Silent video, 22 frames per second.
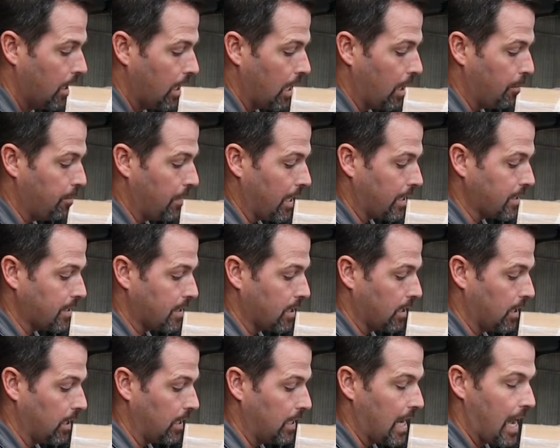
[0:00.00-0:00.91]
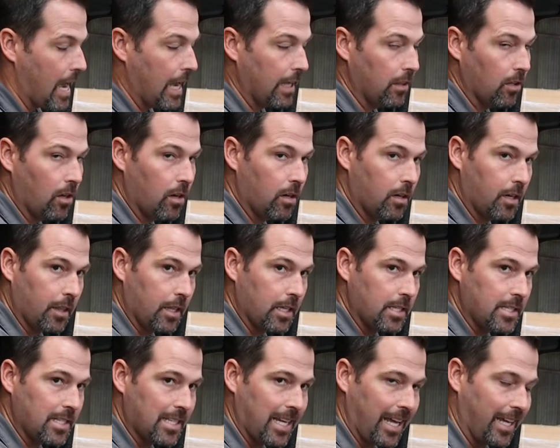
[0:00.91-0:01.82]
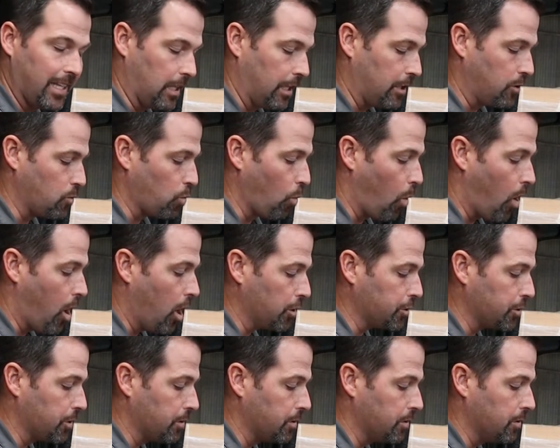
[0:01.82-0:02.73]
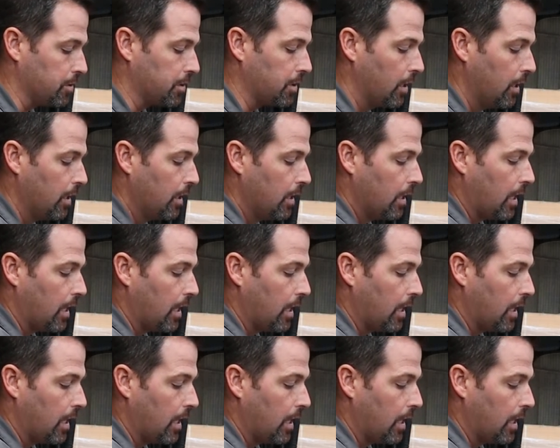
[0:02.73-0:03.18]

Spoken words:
up next to the nylon and the stainless washers,